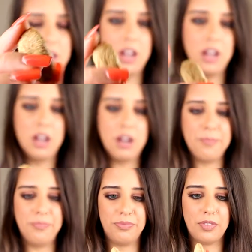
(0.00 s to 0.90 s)

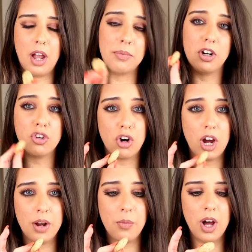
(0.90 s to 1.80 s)
I'm gonna
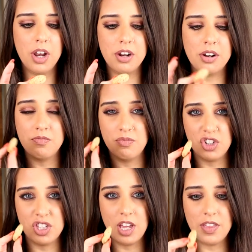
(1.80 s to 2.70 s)
try one
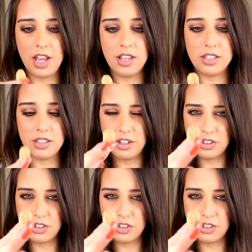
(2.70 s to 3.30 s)
just like this.